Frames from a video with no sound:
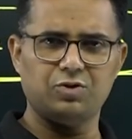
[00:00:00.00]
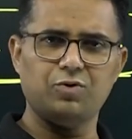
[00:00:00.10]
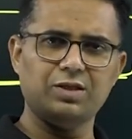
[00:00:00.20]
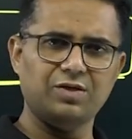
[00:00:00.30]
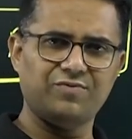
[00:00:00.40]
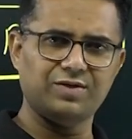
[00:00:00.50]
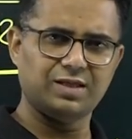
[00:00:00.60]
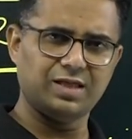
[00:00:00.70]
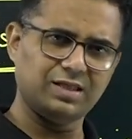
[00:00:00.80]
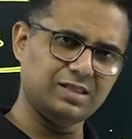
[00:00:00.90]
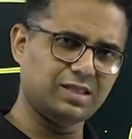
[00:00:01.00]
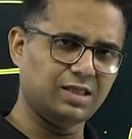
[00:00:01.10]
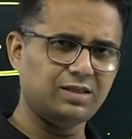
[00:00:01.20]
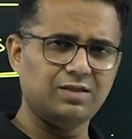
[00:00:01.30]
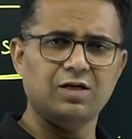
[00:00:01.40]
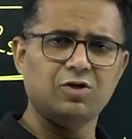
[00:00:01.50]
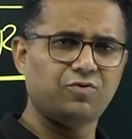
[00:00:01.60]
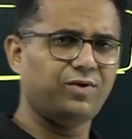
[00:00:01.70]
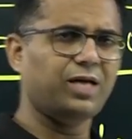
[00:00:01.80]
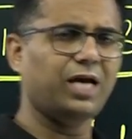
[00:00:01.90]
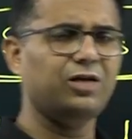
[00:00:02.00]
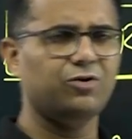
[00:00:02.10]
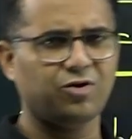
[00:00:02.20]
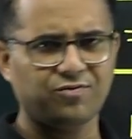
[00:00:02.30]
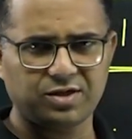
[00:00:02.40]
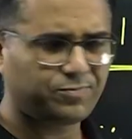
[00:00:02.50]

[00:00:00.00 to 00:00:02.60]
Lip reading: US inflation has increased to a very high level of 8%,